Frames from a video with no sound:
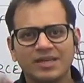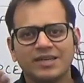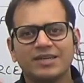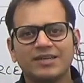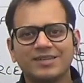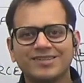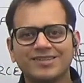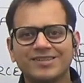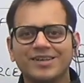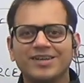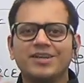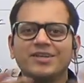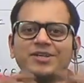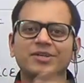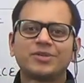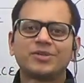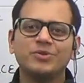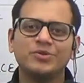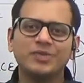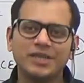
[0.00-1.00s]
It is
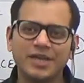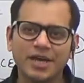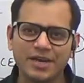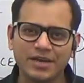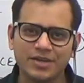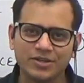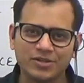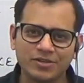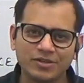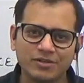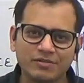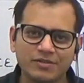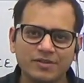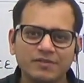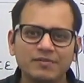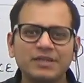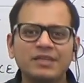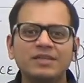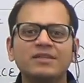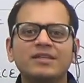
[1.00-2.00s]
related to the direction of the
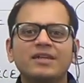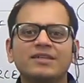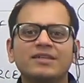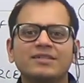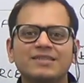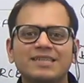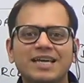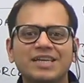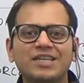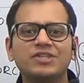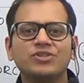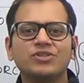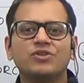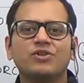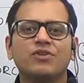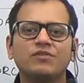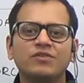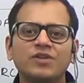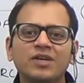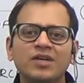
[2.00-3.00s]
wind, that is
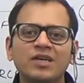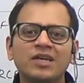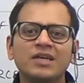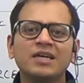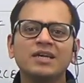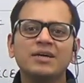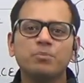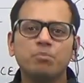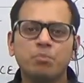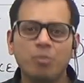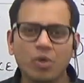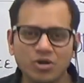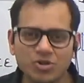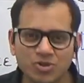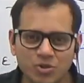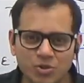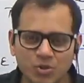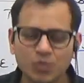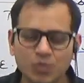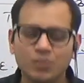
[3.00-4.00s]
direction of the
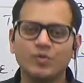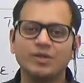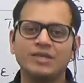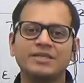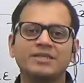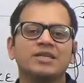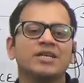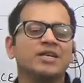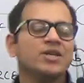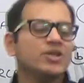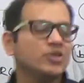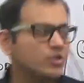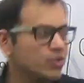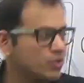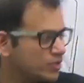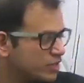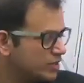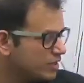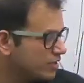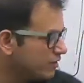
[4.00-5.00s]
monsoon winds.
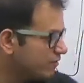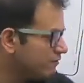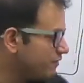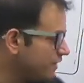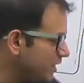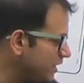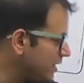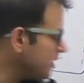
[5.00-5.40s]
So the wind